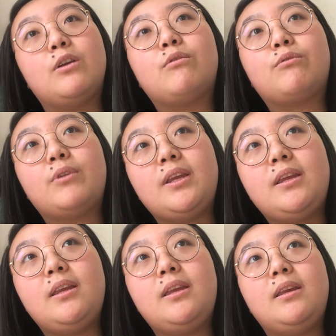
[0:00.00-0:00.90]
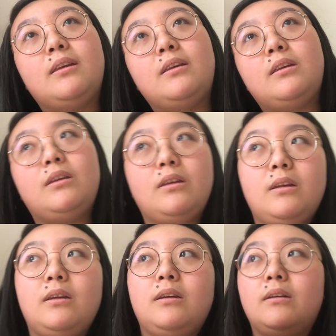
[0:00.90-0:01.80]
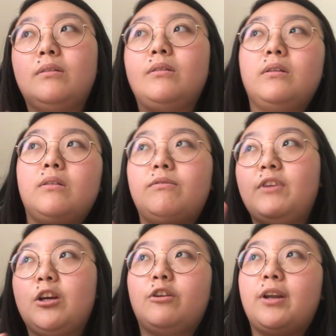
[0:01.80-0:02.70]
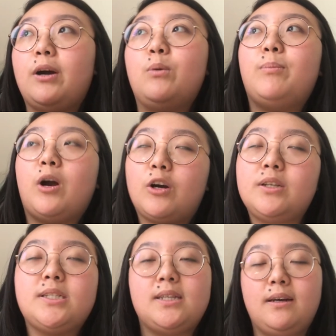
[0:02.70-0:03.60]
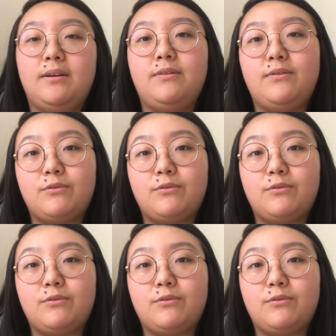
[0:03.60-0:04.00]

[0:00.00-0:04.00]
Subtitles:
re-figured out parts of